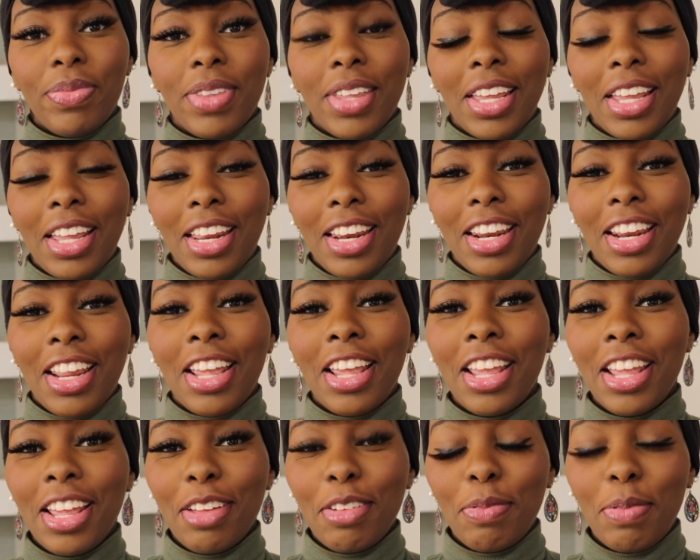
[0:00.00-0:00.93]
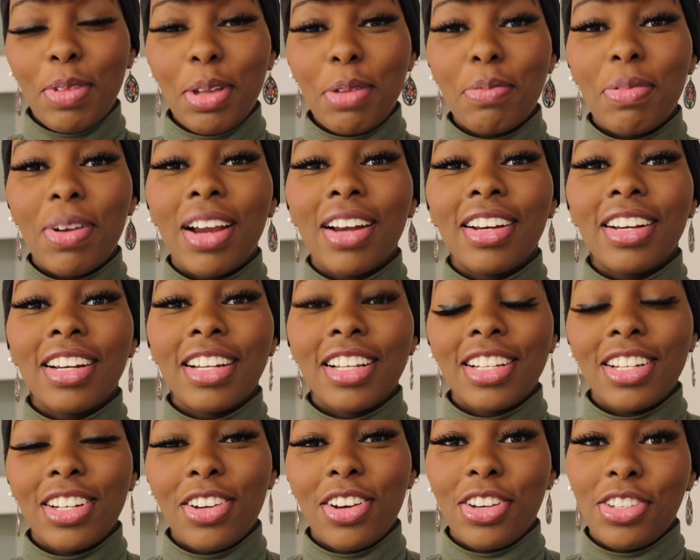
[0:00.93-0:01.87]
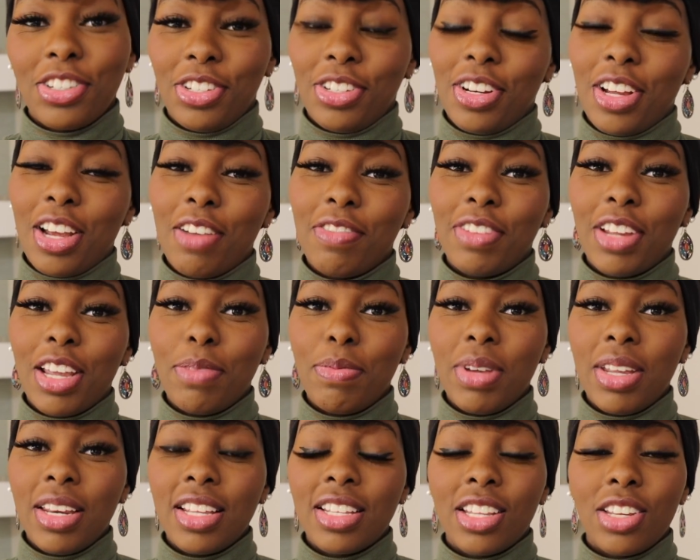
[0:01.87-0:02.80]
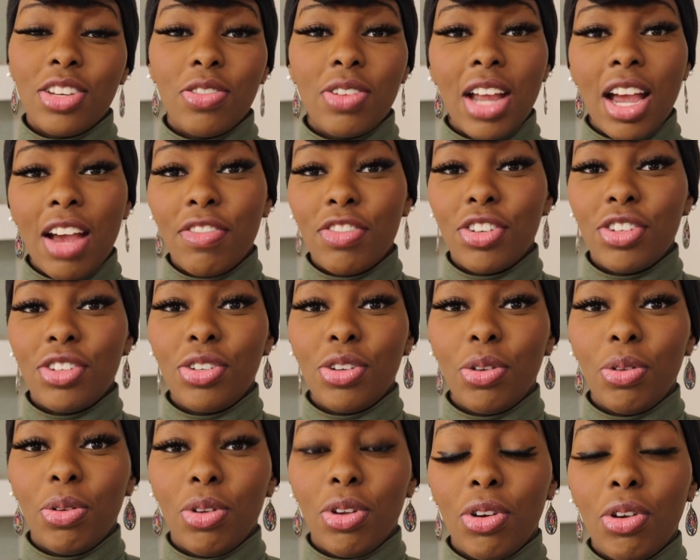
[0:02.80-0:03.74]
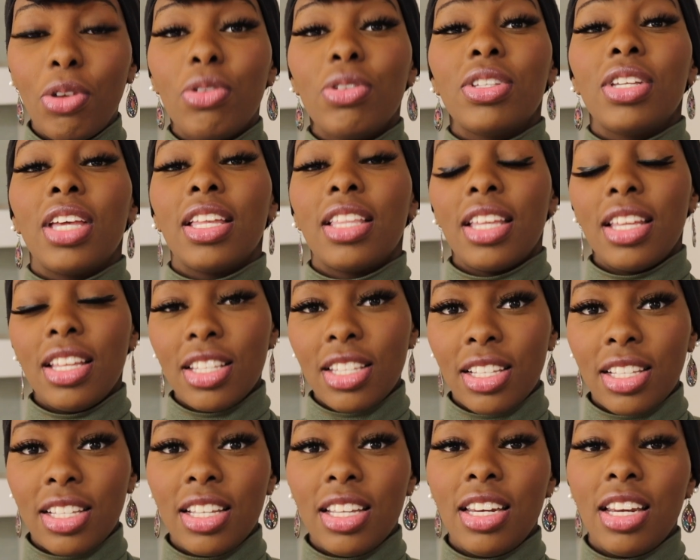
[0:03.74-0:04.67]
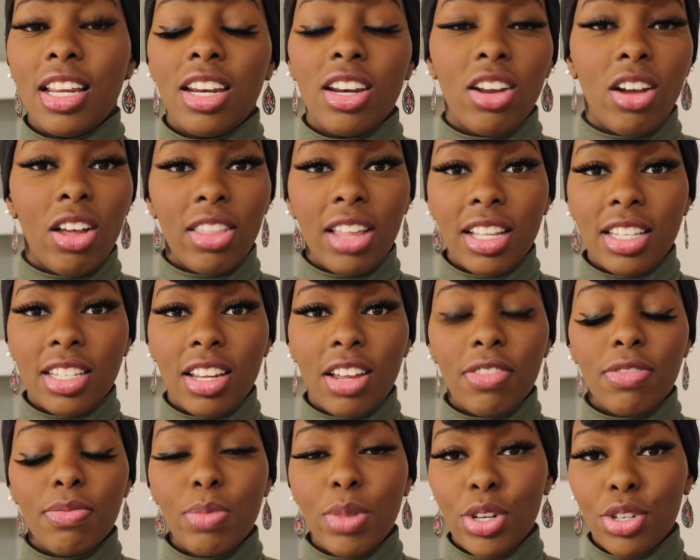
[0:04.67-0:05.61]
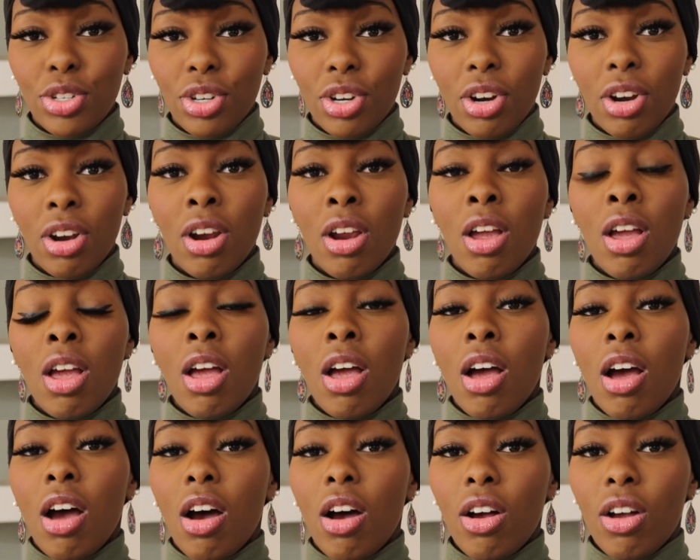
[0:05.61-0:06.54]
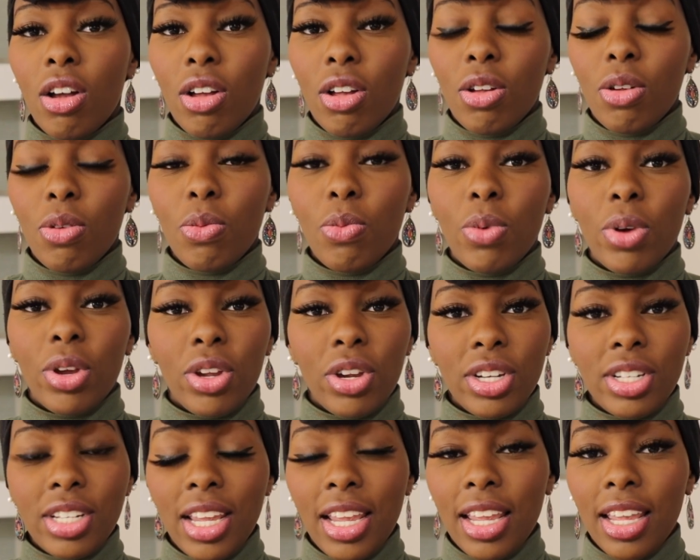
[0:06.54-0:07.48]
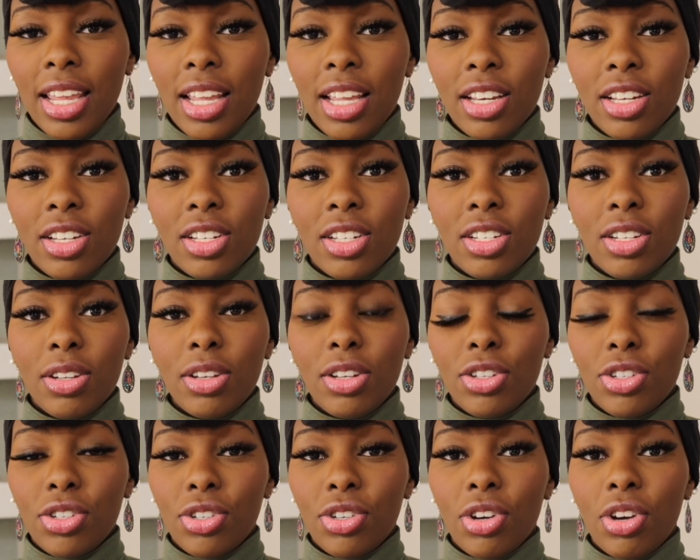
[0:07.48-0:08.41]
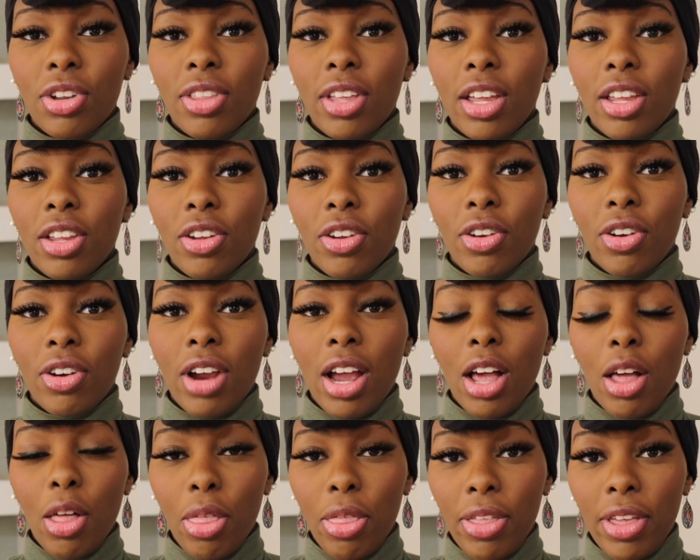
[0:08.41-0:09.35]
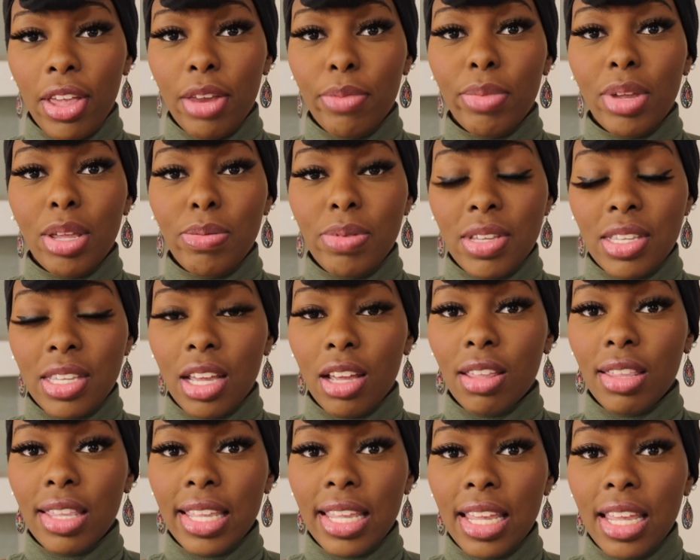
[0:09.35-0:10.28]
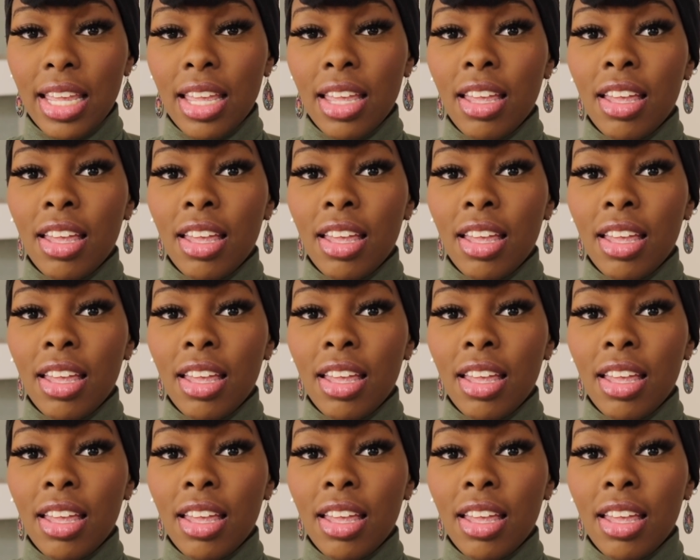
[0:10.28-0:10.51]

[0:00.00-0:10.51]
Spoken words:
That being pregnant can cause you to have diabetes, and you'd have to do, you know, take the insulin and all that stuff and measure all what you're taking to ensure that you're healthy and baby's healthy.